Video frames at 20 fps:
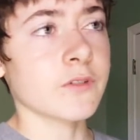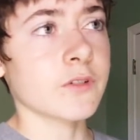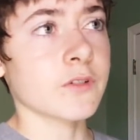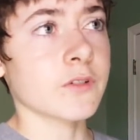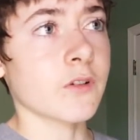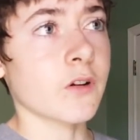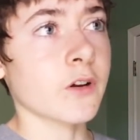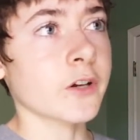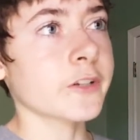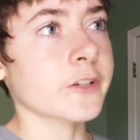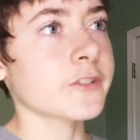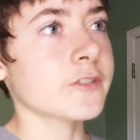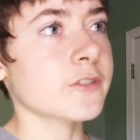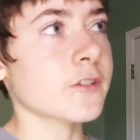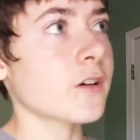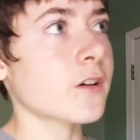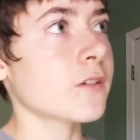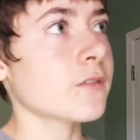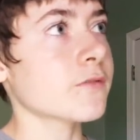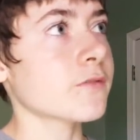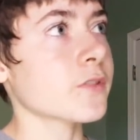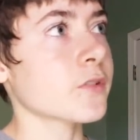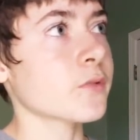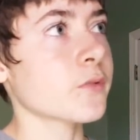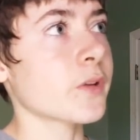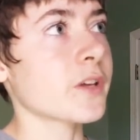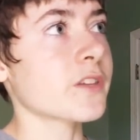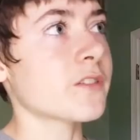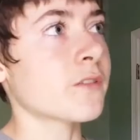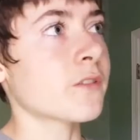in Arkansas, if your
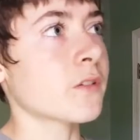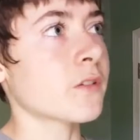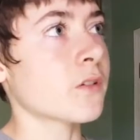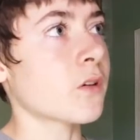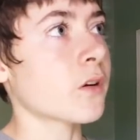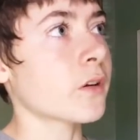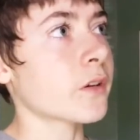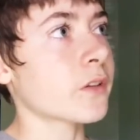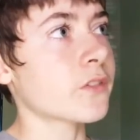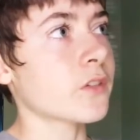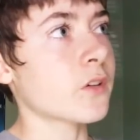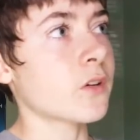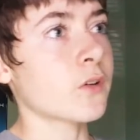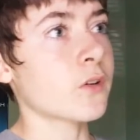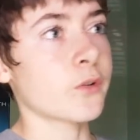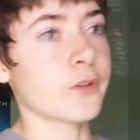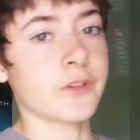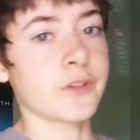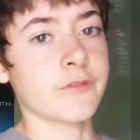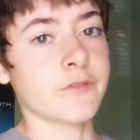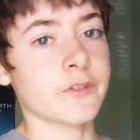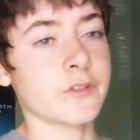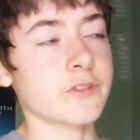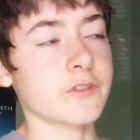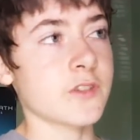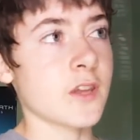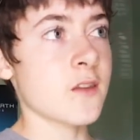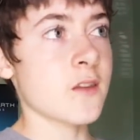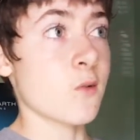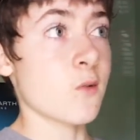race is in Arkansas or a different
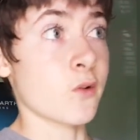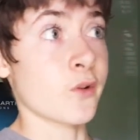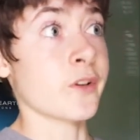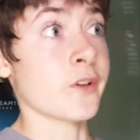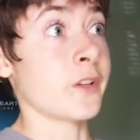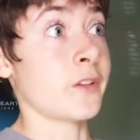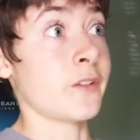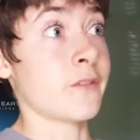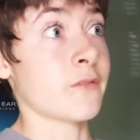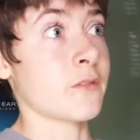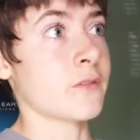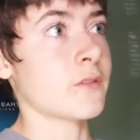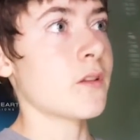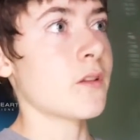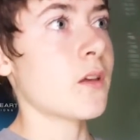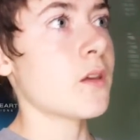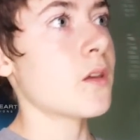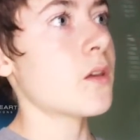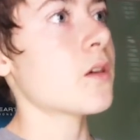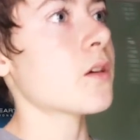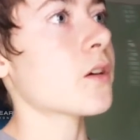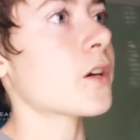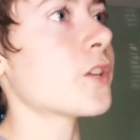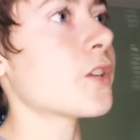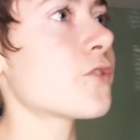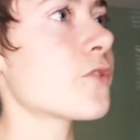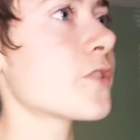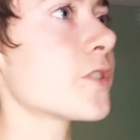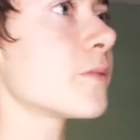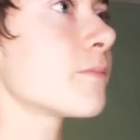state or in a different
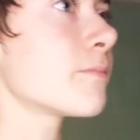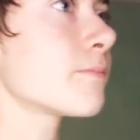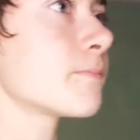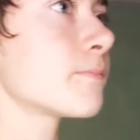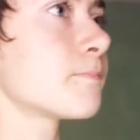country.